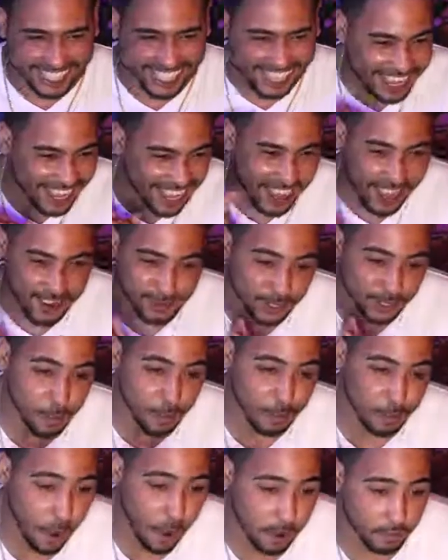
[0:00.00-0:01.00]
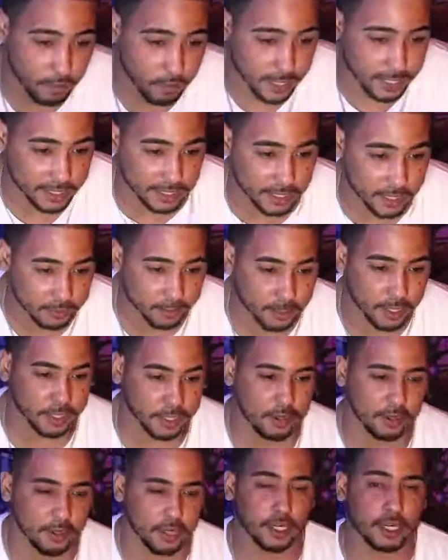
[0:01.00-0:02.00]
I'm so proud of myself right now
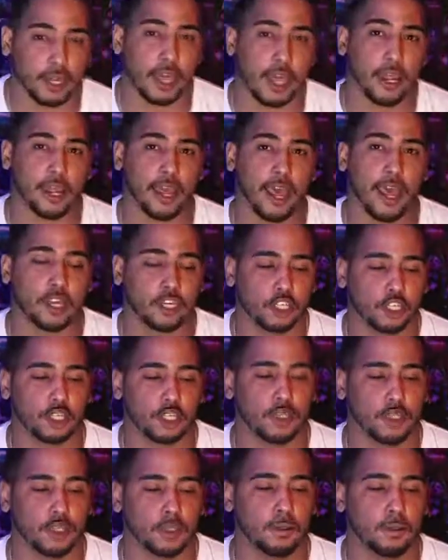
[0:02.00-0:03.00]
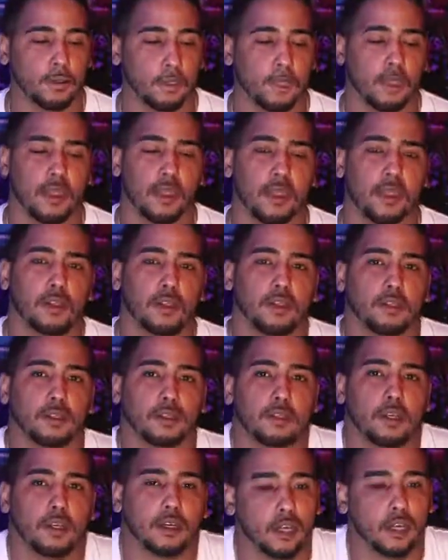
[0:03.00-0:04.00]
that I actually,
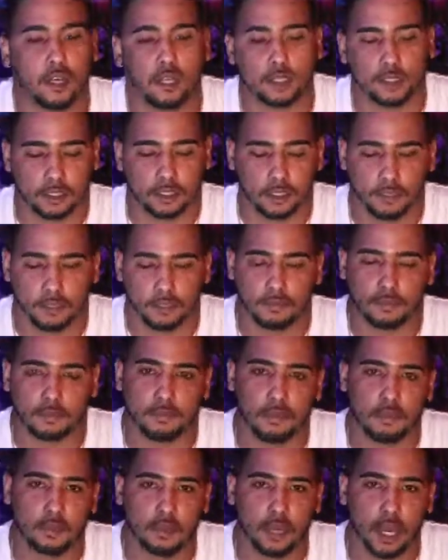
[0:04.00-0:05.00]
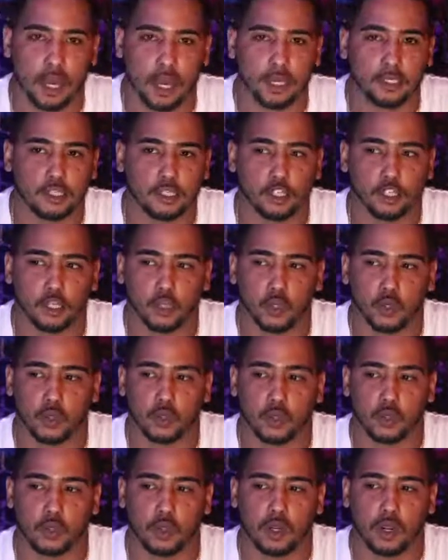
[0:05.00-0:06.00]
because for you guys to know,
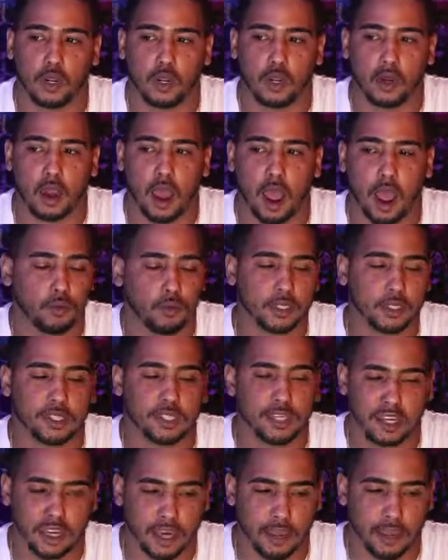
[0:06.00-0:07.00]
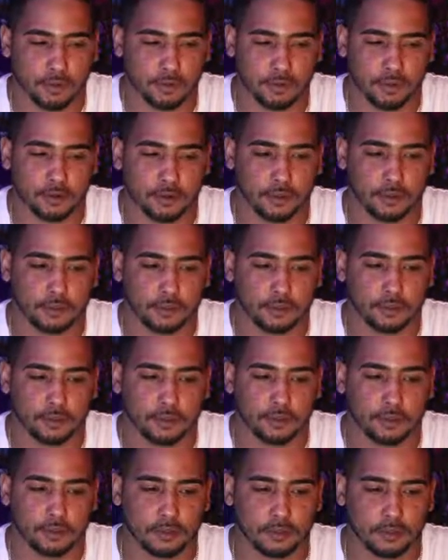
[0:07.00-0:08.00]
I was never
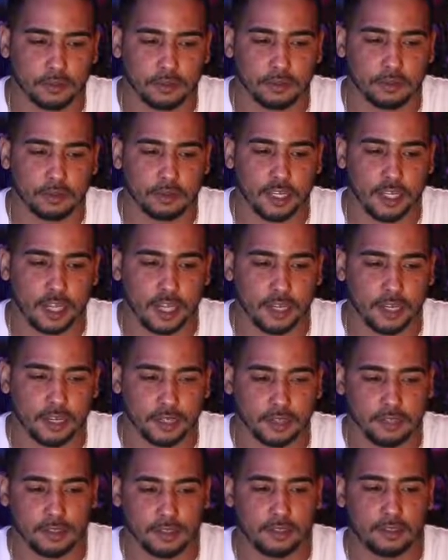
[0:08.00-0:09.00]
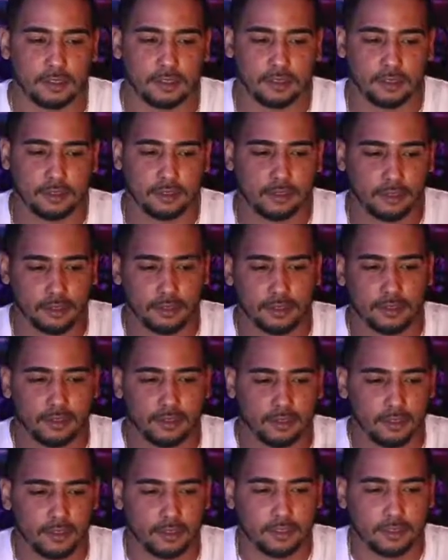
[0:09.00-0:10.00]
like,
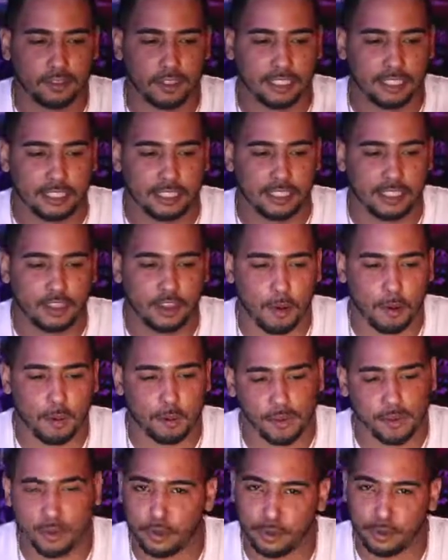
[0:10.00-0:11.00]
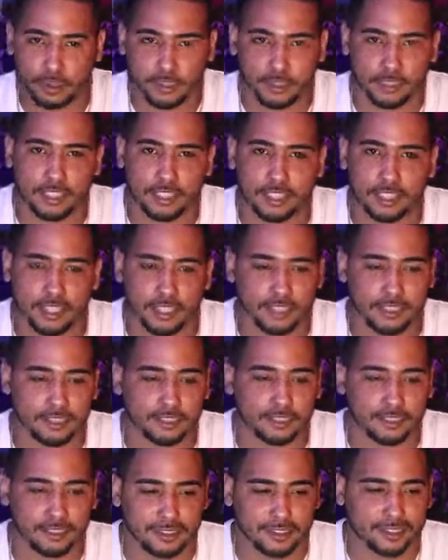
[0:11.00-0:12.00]
you see, computers and
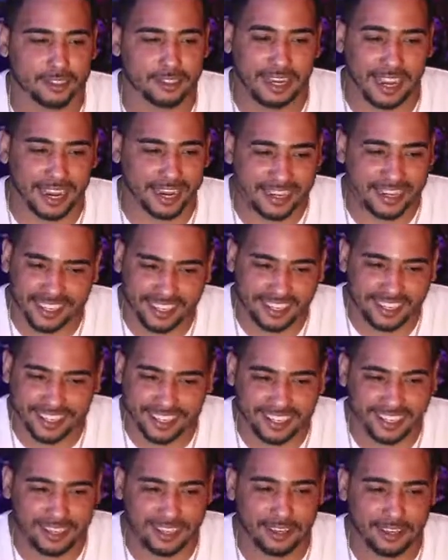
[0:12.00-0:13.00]
technically,